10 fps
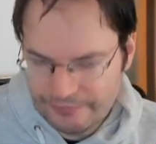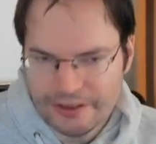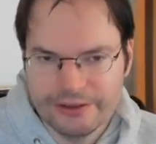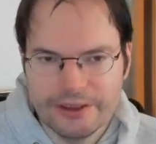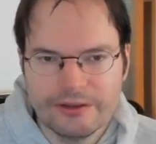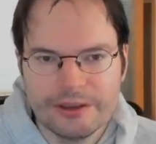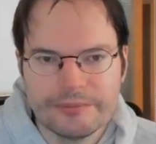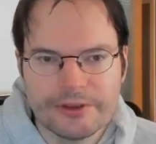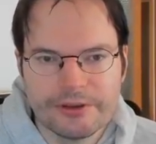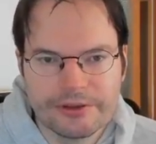And now
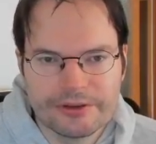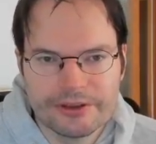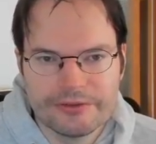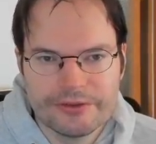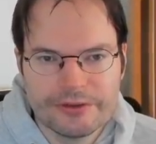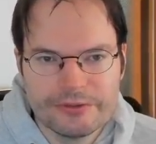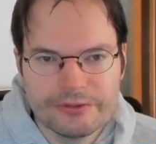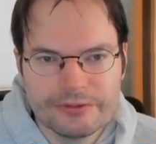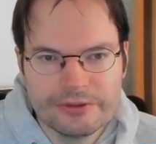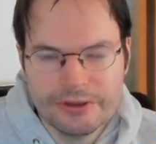I'm going to give
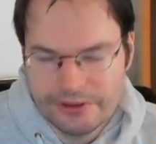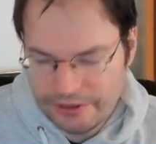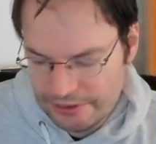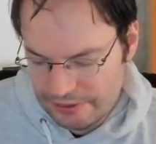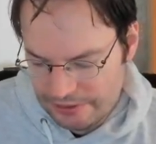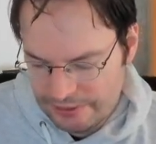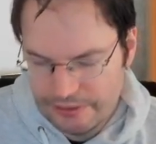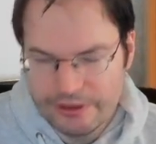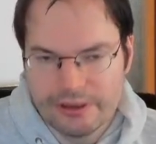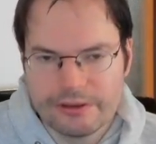two
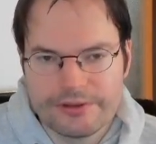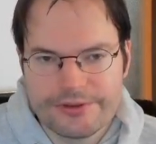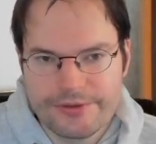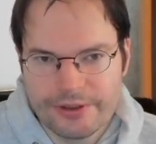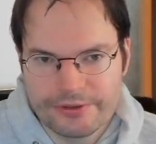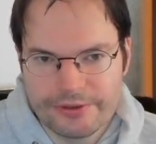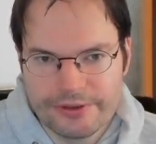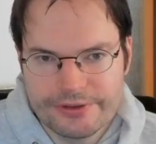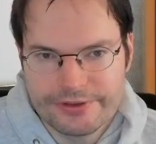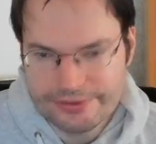
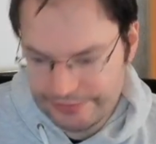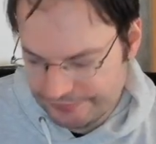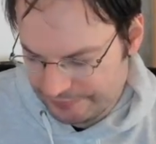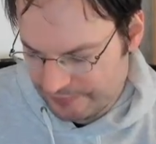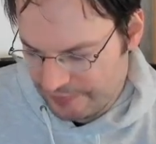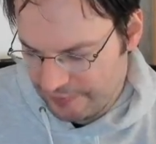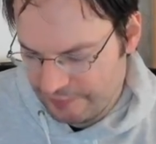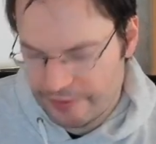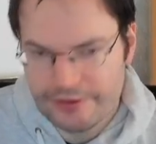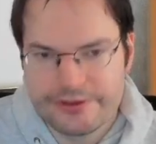constructors. The
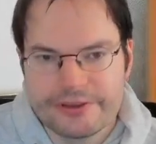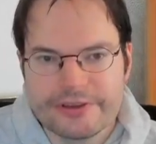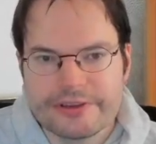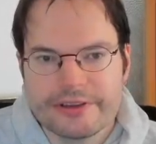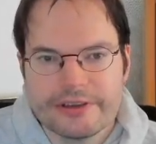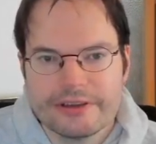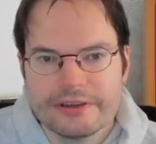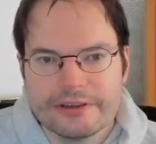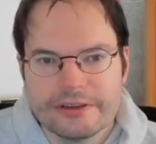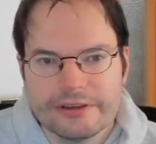first is
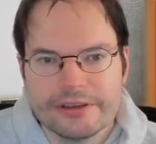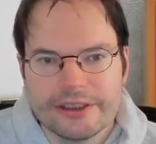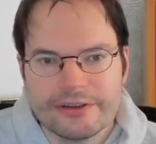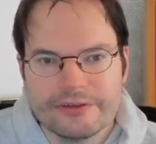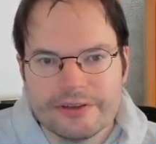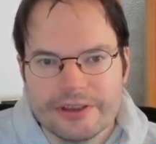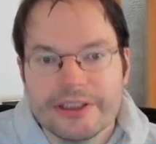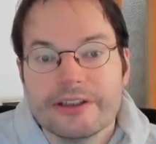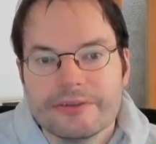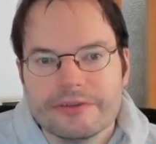that of a
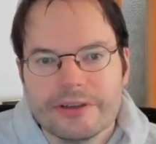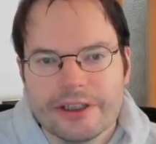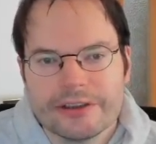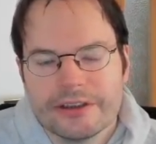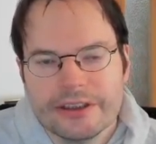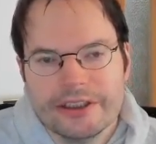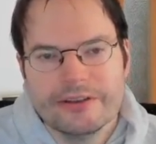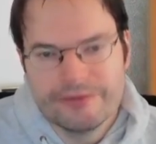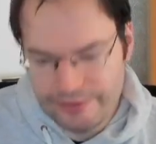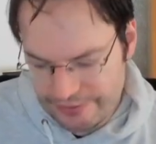leaf, and a
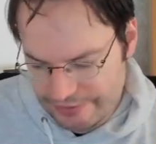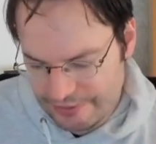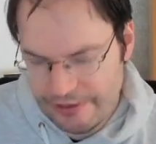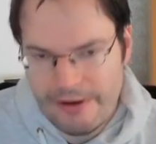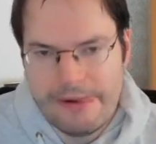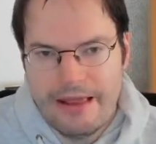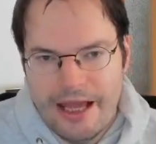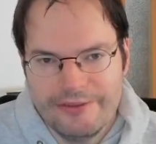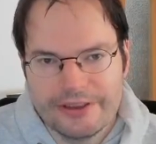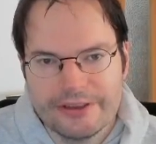leaf is
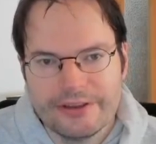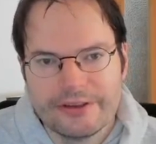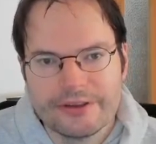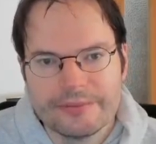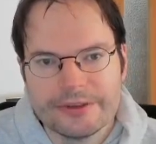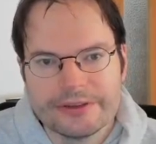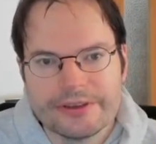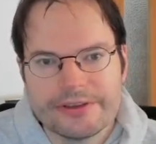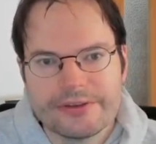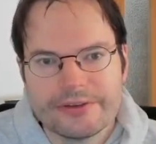having an
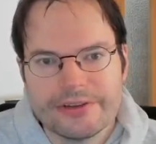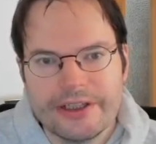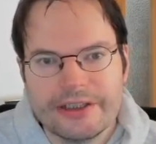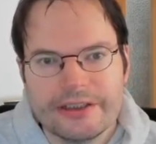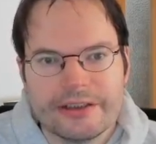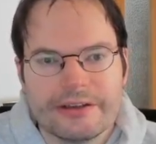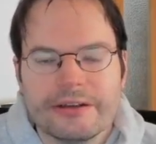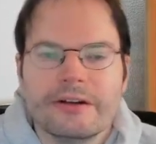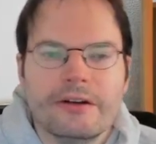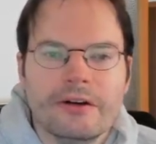argument, is
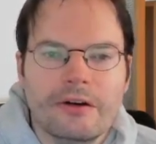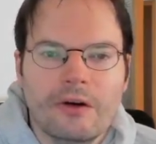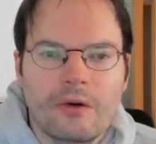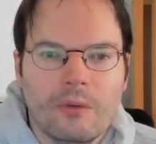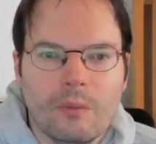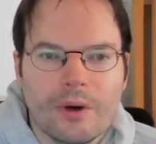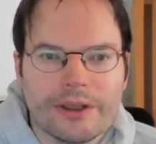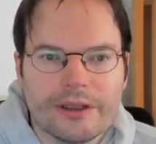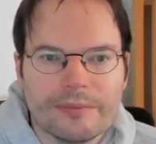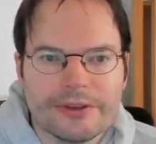containing one
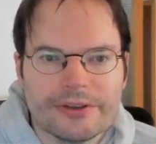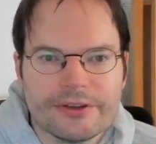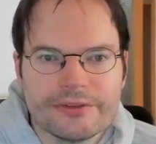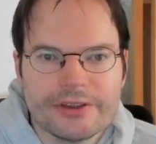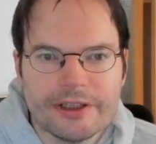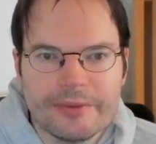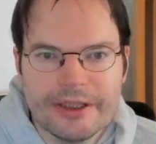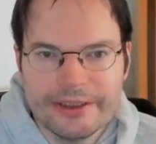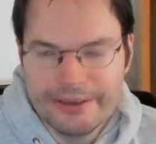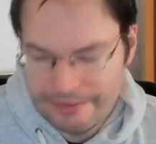element of type
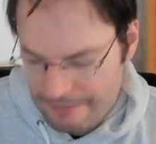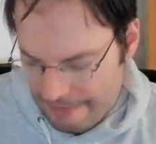A.